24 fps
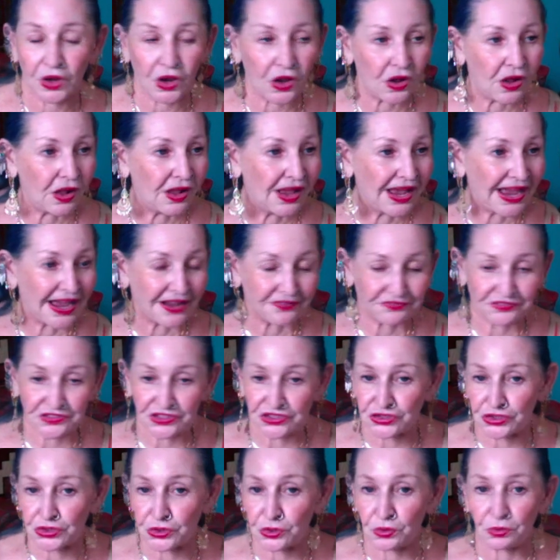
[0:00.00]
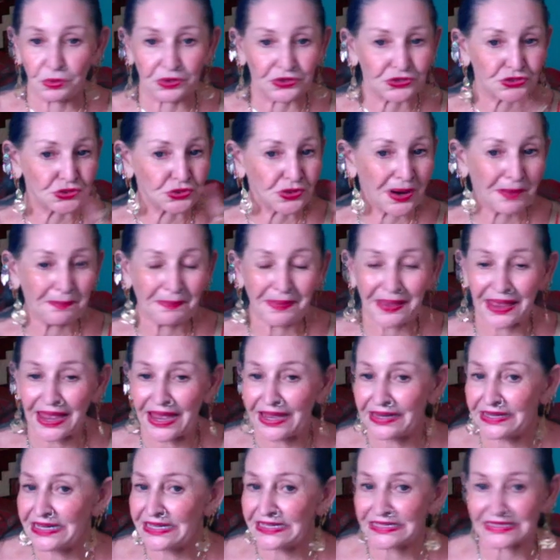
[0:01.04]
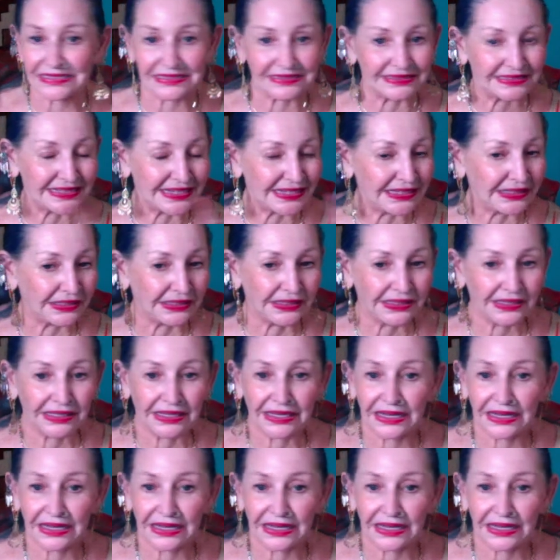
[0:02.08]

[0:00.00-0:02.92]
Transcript: all have to do with Trump and his little